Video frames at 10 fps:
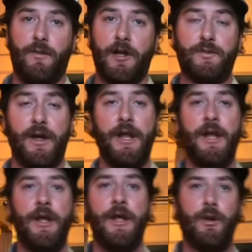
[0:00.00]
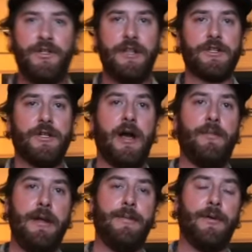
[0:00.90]
so much. But, you know, we see
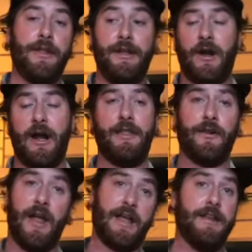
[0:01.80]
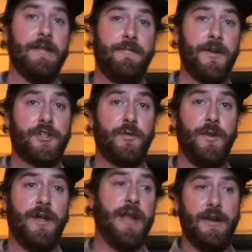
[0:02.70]
there's a lot of people that you're either like a nymph
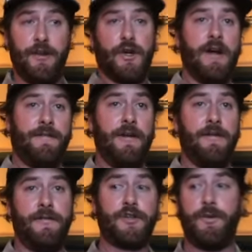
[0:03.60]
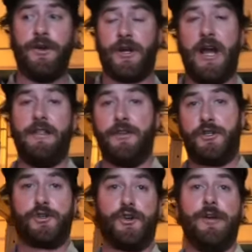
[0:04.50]
fisherman and a dry fly fisherman, you're
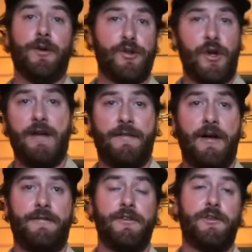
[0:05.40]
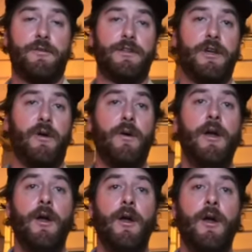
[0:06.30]
kind of the streamer dry fly fisherman.
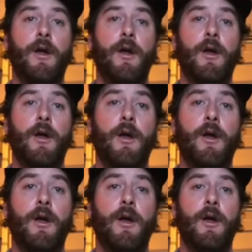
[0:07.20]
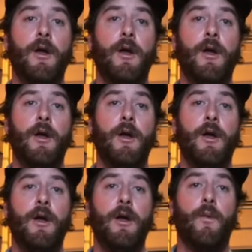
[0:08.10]
So when I talk to people
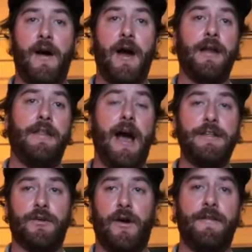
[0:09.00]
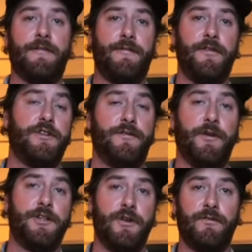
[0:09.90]
about finding the ideal
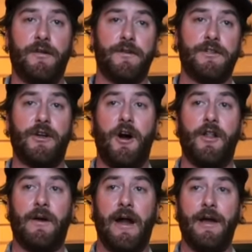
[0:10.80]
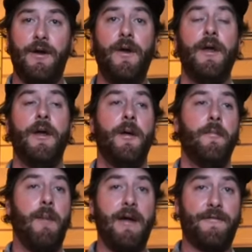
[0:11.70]
rod for fishing freestone rivers in
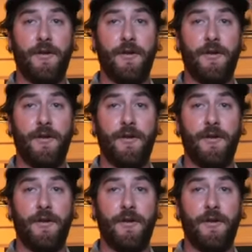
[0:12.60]
Colorado,